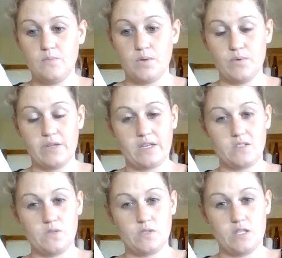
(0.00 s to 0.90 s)
People like
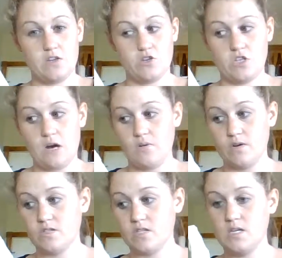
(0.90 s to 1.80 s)
to use it in their
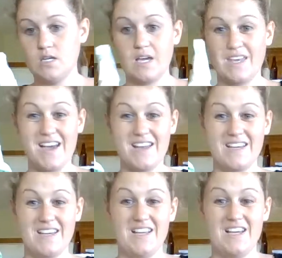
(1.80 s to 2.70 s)
showers.
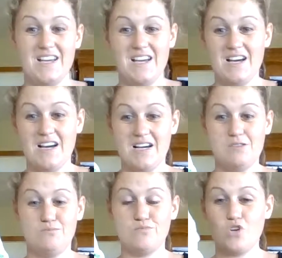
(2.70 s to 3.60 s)
Again,
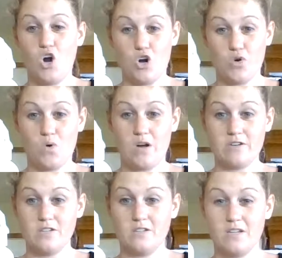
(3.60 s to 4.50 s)
hard
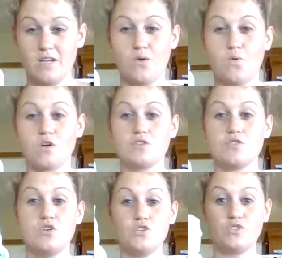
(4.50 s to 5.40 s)
water, it
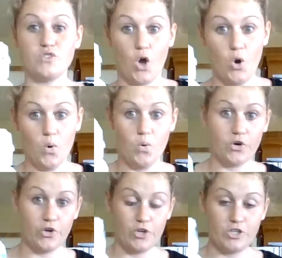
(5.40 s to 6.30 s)
works so
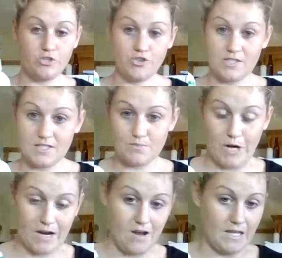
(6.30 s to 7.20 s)
good. You just
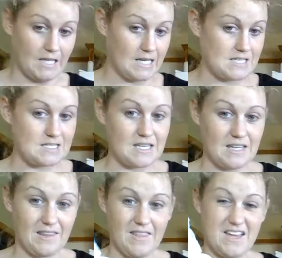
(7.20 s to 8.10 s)
spray it on, let it
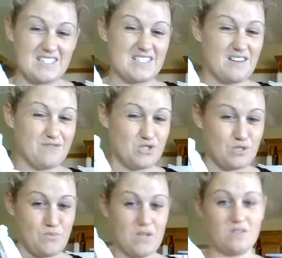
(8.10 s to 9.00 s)
sit, and that stuff
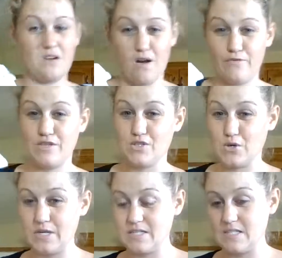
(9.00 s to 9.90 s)
just melts off. It's
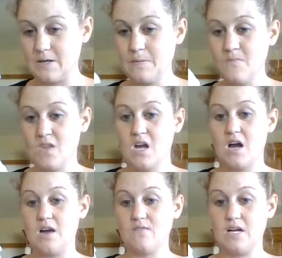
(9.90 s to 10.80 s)
crazy.
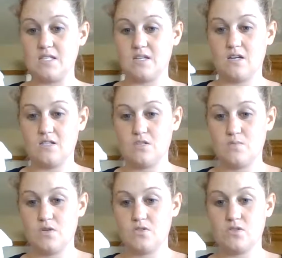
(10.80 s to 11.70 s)
I have lots of
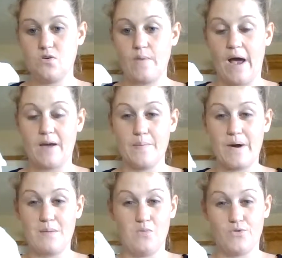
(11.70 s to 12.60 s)
customers go back and
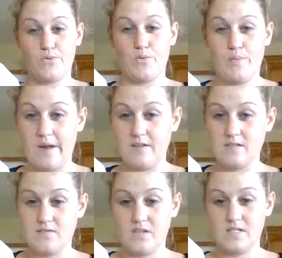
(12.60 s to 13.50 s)
buy multiple
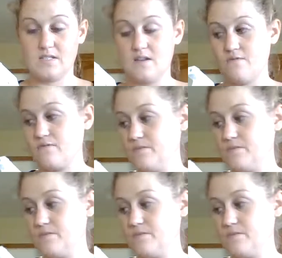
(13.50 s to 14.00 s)
bottles of this stuff.